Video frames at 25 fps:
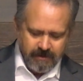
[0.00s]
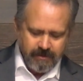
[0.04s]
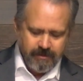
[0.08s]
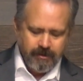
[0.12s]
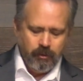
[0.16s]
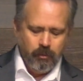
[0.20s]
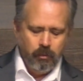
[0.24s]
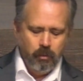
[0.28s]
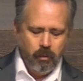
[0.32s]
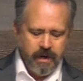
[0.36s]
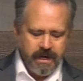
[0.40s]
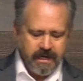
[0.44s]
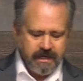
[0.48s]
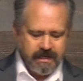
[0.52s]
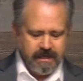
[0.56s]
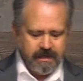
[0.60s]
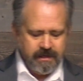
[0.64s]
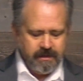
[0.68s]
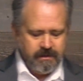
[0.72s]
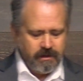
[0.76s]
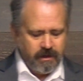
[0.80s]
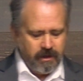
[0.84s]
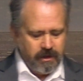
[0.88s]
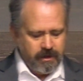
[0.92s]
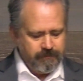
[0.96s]
the
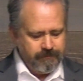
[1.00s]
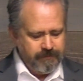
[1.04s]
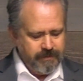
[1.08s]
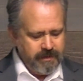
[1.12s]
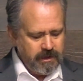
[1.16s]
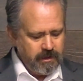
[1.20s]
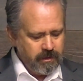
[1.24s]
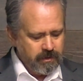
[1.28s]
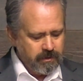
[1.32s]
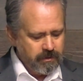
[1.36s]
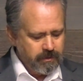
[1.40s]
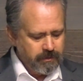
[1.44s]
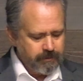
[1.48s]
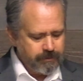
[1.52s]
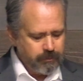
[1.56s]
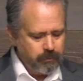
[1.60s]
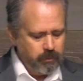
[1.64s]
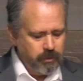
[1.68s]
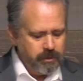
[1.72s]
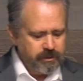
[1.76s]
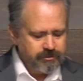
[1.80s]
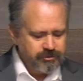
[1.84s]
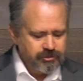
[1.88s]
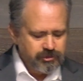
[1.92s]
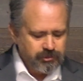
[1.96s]
wicked of the earth
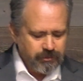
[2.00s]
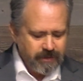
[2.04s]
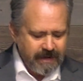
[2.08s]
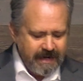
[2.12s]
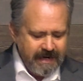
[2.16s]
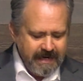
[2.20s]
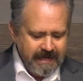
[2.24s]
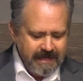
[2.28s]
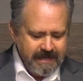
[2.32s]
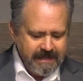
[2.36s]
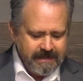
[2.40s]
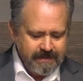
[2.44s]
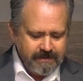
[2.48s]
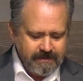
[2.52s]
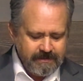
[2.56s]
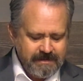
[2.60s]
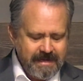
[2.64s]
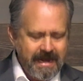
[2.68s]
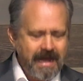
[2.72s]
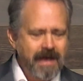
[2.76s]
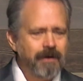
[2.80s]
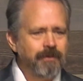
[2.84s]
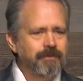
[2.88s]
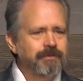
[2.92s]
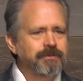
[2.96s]
will drain it
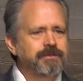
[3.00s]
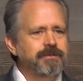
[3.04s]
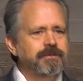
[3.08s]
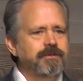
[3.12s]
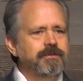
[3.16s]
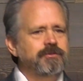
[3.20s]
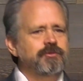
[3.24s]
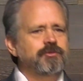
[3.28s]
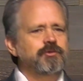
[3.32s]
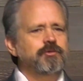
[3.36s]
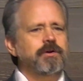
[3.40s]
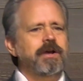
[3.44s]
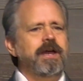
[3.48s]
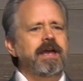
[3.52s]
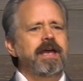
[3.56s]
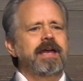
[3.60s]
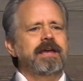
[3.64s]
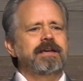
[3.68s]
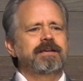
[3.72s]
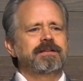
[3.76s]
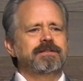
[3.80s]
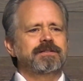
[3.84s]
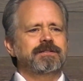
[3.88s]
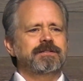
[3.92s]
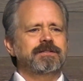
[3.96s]
down to the
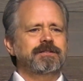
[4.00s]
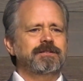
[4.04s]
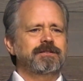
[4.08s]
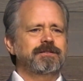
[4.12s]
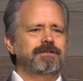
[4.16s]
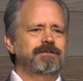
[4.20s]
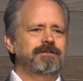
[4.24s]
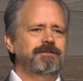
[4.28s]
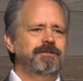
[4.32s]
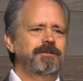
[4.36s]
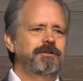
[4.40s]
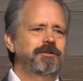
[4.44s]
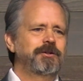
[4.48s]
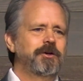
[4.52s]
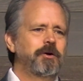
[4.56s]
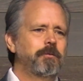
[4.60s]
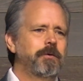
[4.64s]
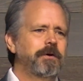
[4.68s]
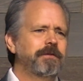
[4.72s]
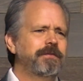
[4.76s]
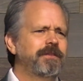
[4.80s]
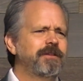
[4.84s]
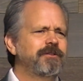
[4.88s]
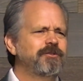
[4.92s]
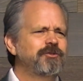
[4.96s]
dregs. Do you know
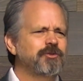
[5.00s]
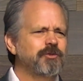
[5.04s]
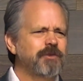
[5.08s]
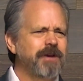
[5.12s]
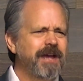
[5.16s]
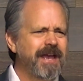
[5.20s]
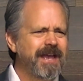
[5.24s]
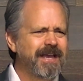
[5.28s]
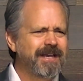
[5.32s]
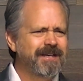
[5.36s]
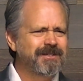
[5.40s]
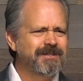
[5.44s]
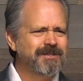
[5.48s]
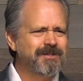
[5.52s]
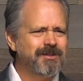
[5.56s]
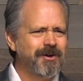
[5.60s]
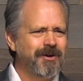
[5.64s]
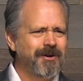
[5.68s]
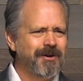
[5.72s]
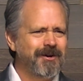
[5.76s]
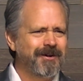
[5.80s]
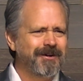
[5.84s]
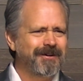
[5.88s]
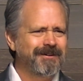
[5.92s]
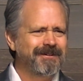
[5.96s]
what the dregs
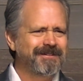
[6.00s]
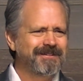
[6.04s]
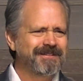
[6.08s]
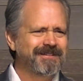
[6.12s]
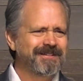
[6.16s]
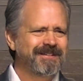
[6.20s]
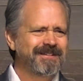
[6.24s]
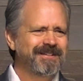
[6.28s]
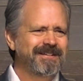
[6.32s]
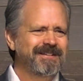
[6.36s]
are?